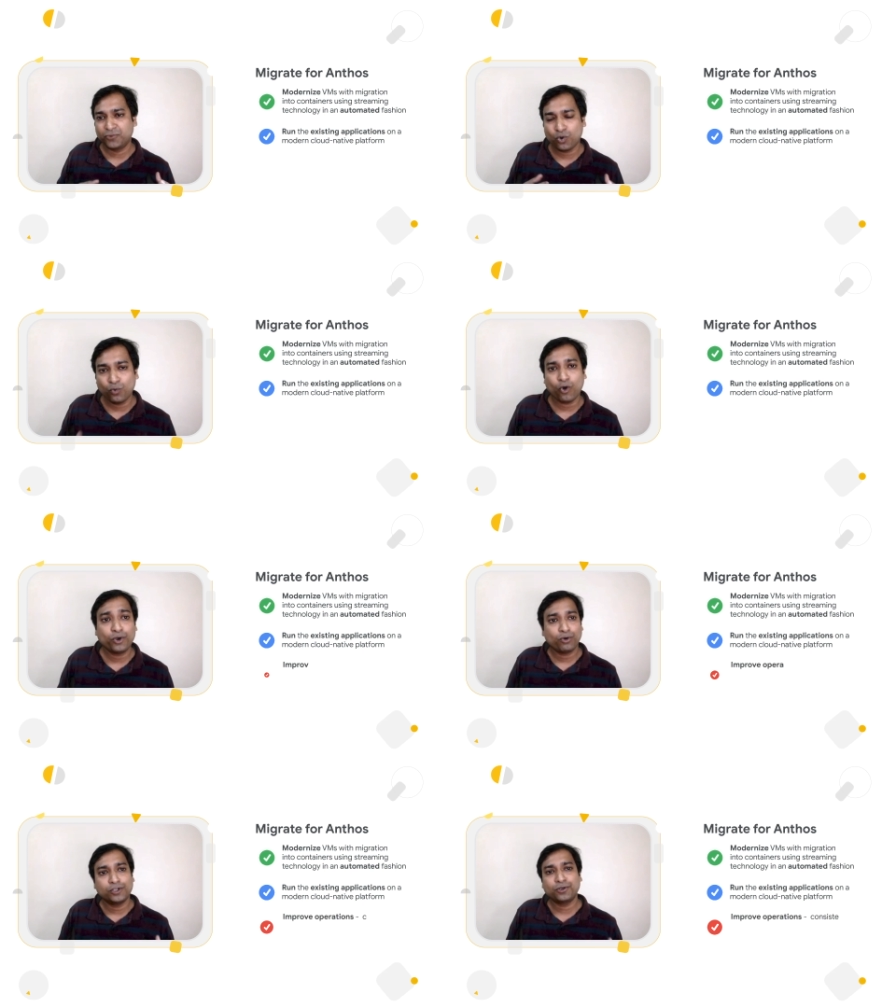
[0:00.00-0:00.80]
don't want
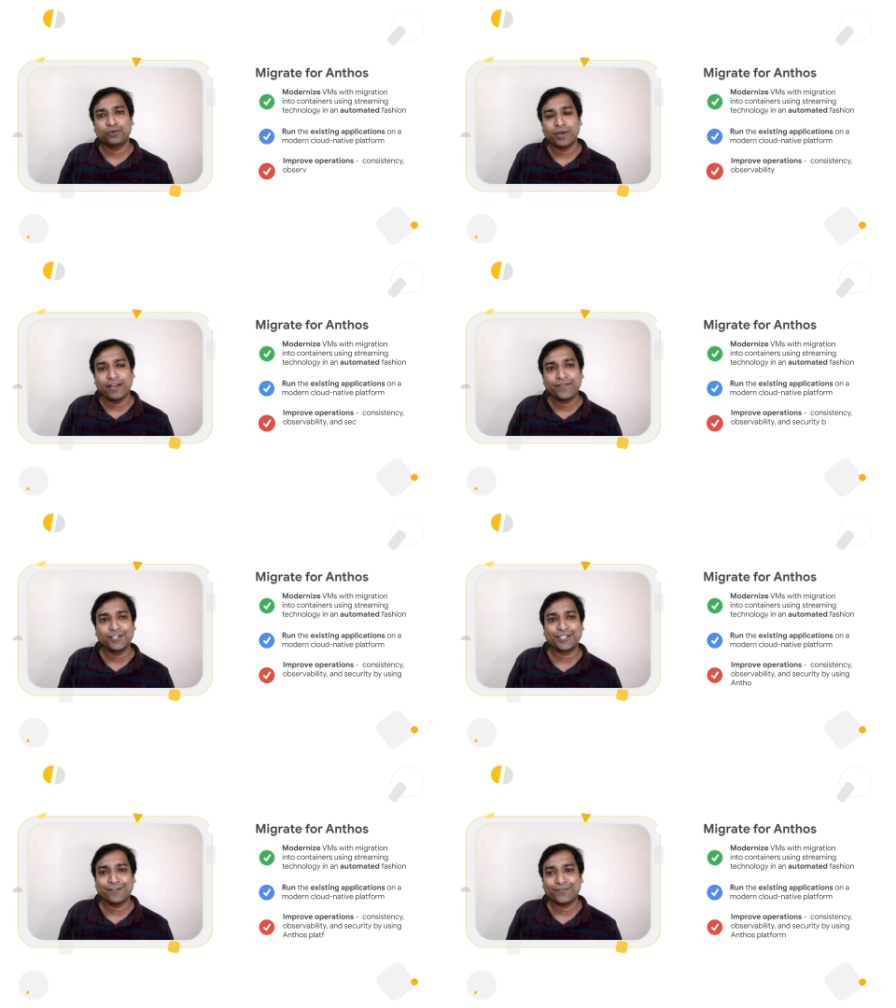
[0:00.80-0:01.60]
to also do a lift
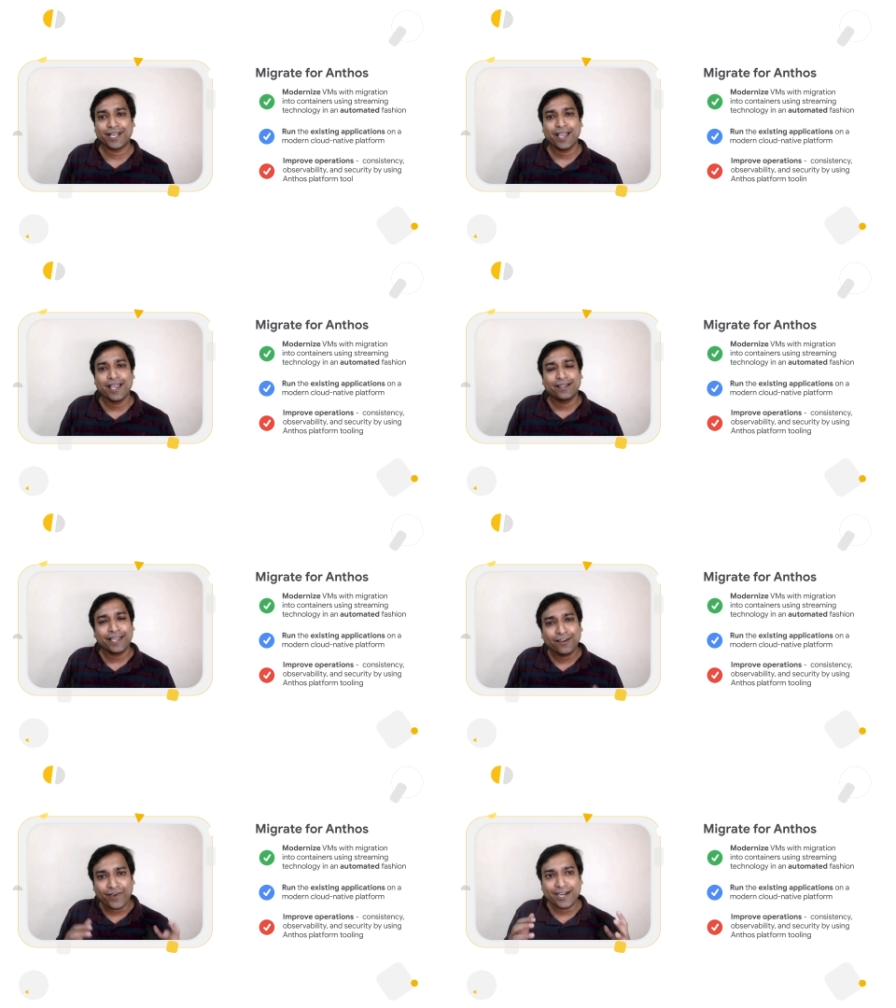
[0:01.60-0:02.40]
and shift, they
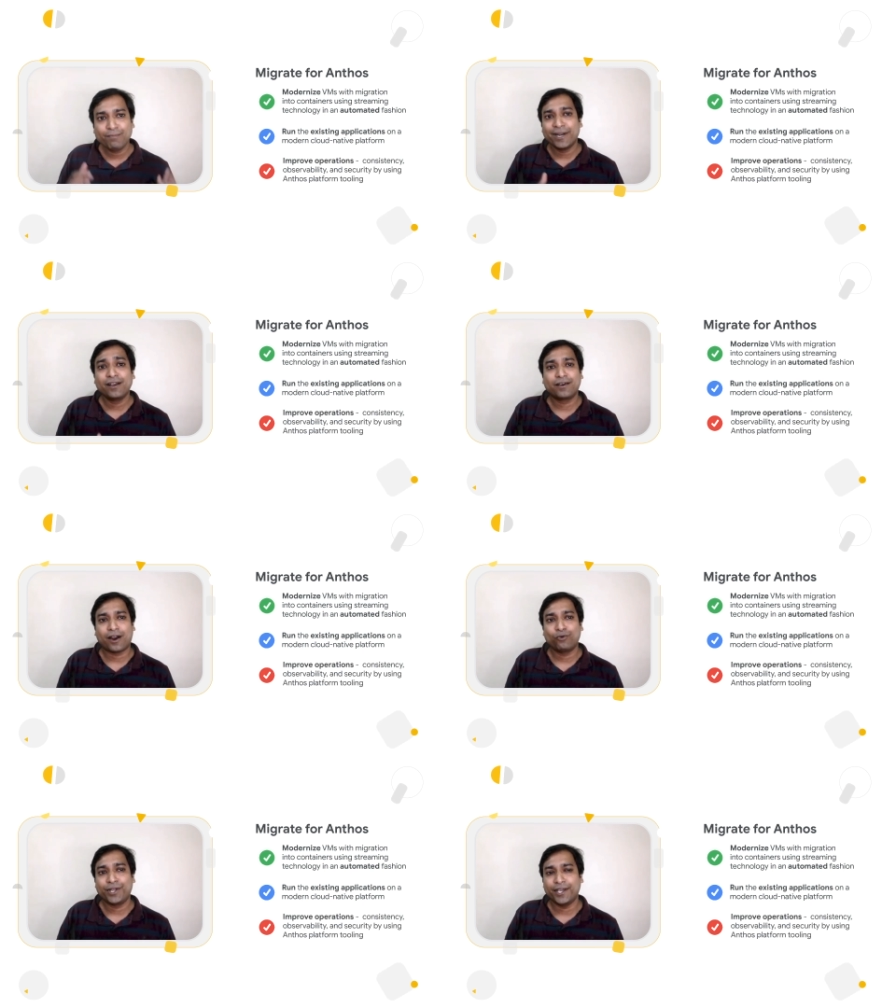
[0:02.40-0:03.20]
can find a middle
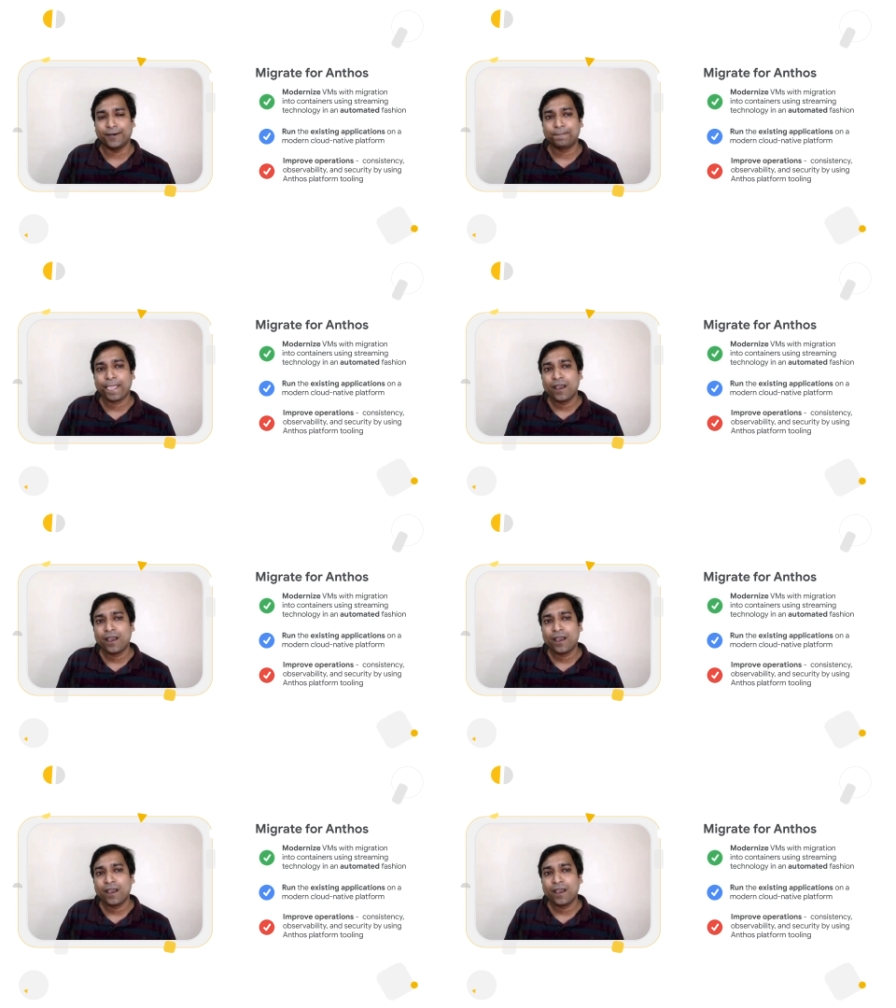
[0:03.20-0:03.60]
ground here.